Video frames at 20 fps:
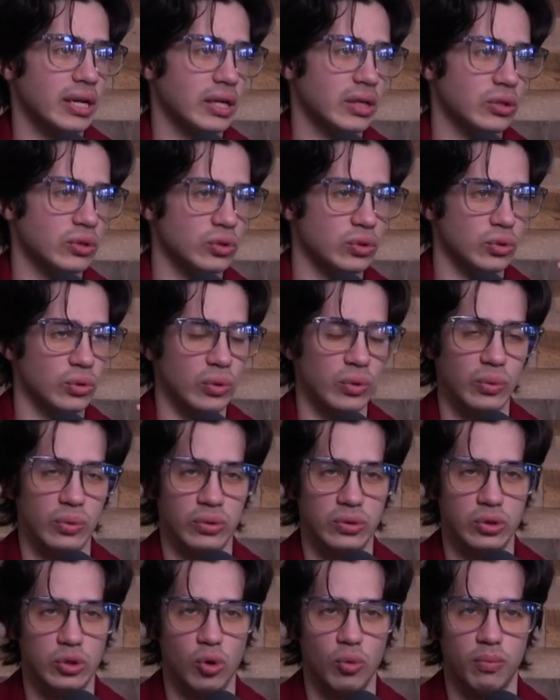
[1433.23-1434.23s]
concerned
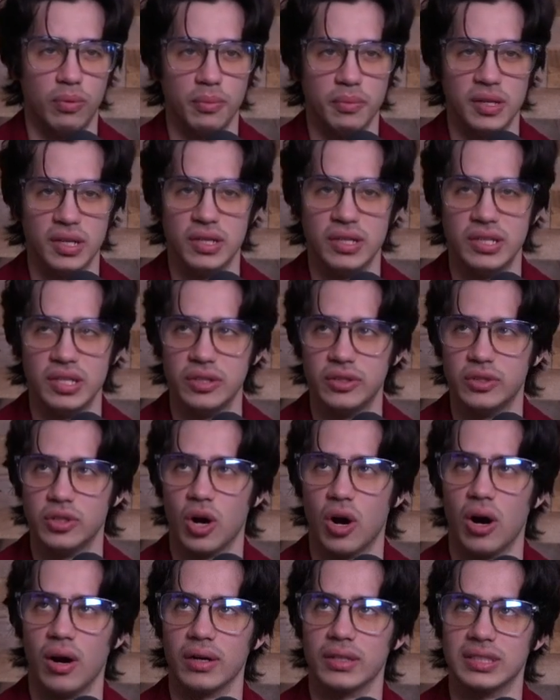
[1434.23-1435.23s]
with dopamine
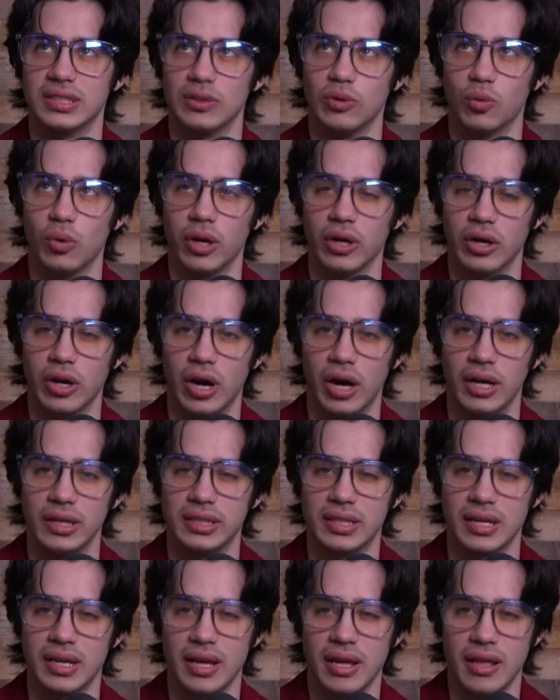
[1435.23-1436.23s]
detox and whatnot,
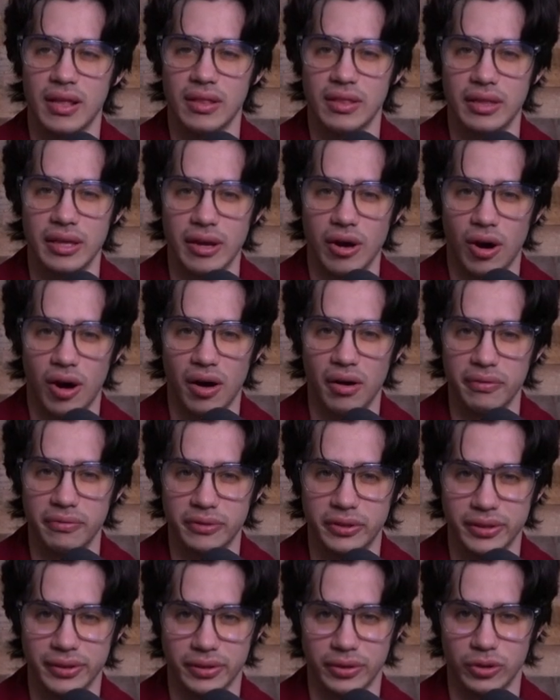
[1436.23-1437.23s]
they
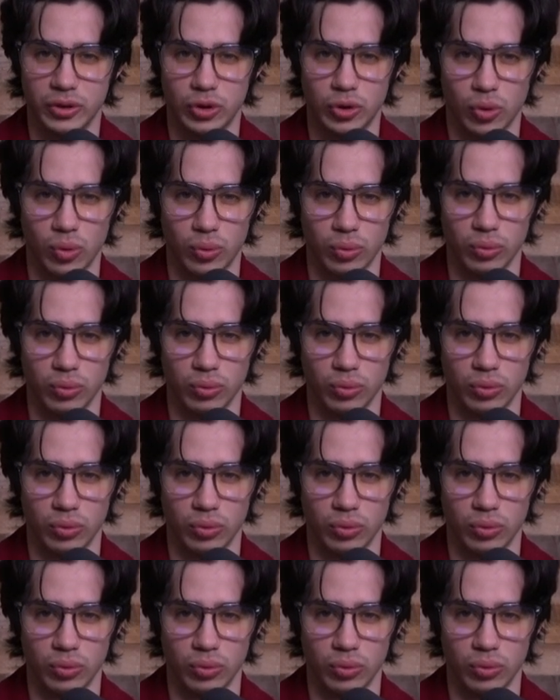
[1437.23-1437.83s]
often don't